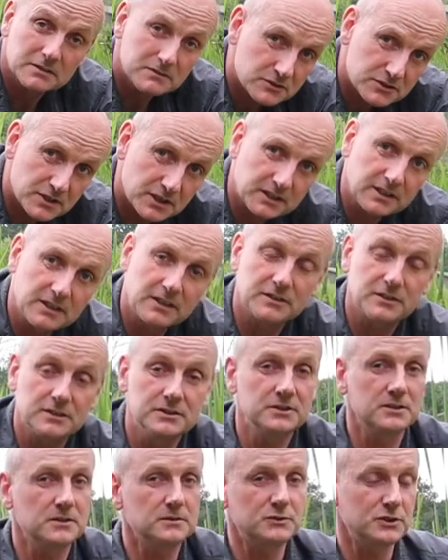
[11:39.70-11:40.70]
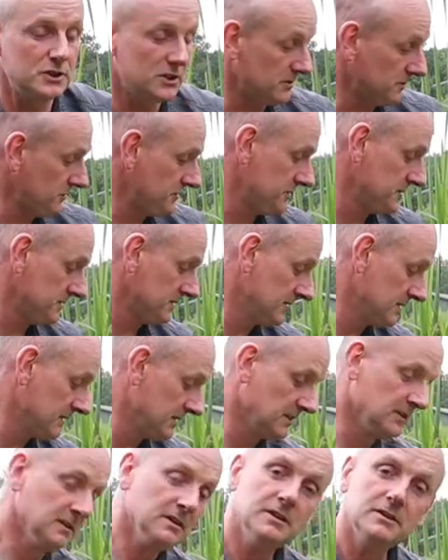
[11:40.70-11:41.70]
stickier than you'd use
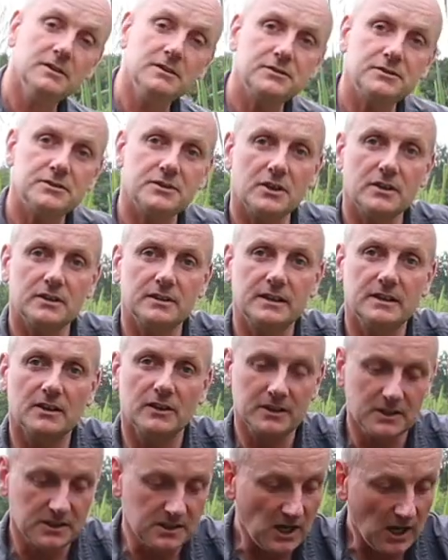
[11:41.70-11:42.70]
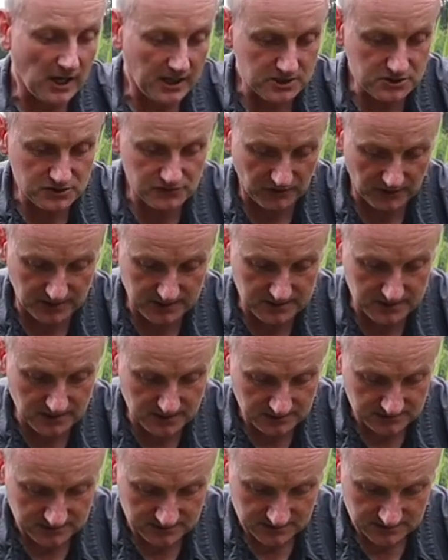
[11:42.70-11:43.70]
certainly like a cage feeder,
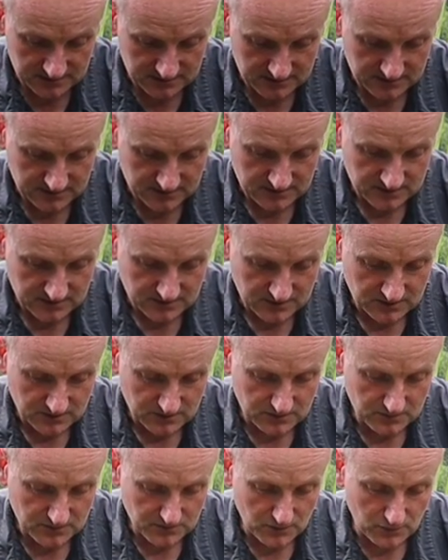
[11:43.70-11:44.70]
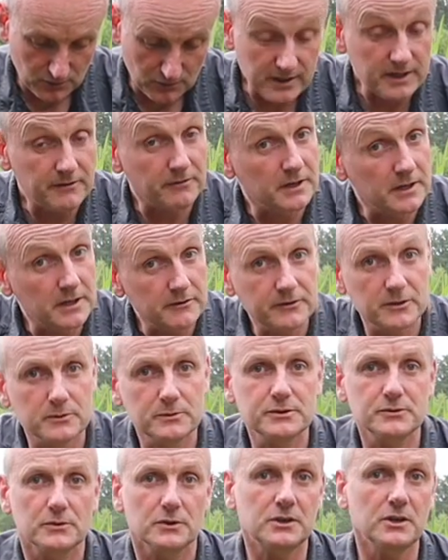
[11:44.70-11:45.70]
or even if you were
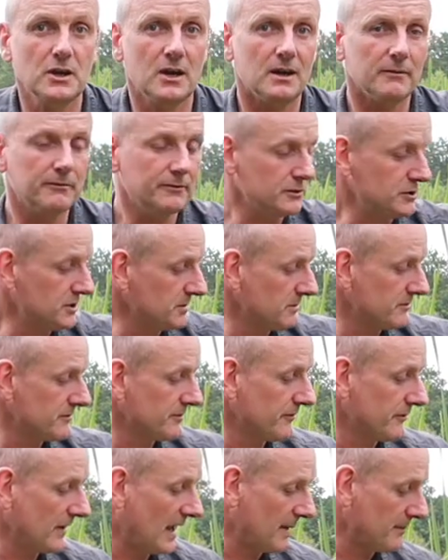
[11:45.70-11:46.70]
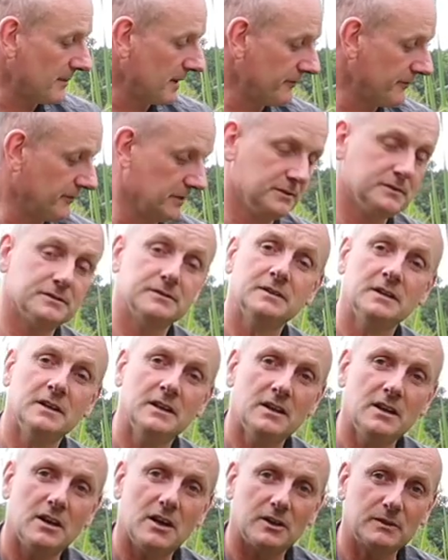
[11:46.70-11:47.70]
sort of carp fishing with a flat method,
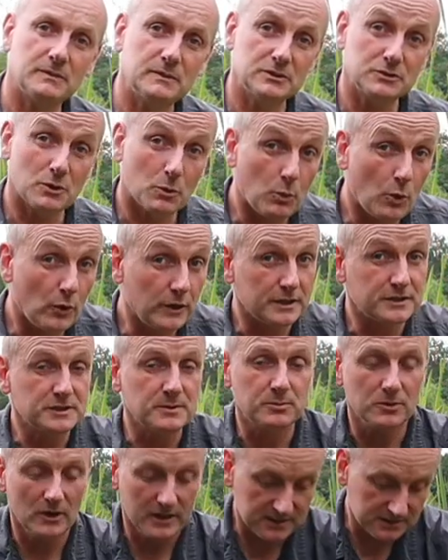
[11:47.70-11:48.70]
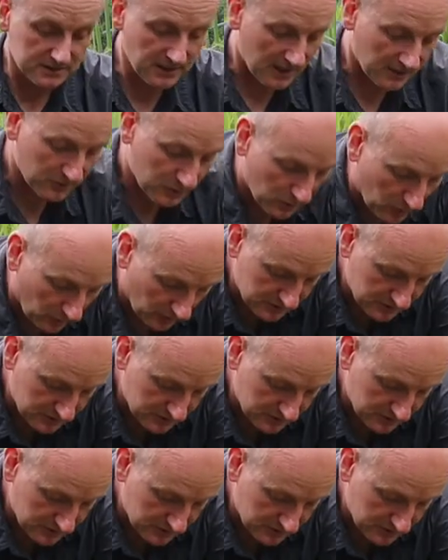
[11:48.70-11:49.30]
because I want it to break down quite